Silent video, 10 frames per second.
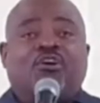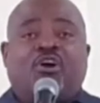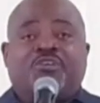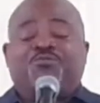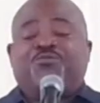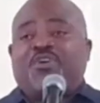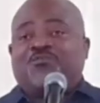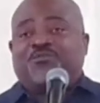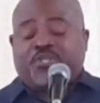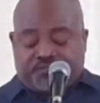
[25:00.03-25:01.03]
God is
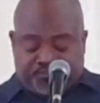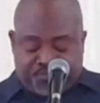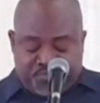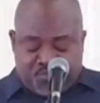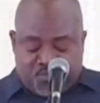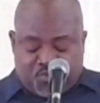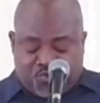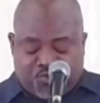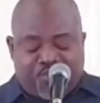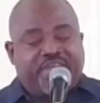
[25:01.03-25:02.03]
faithful.
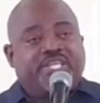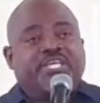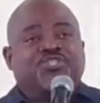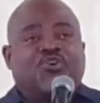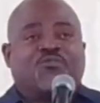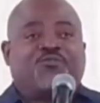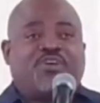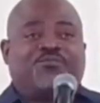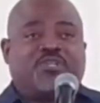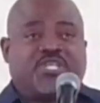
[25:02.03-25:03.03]
Great is your
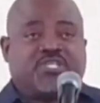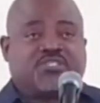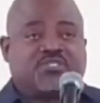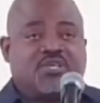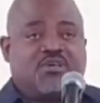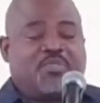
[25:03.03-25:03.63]
faithfulness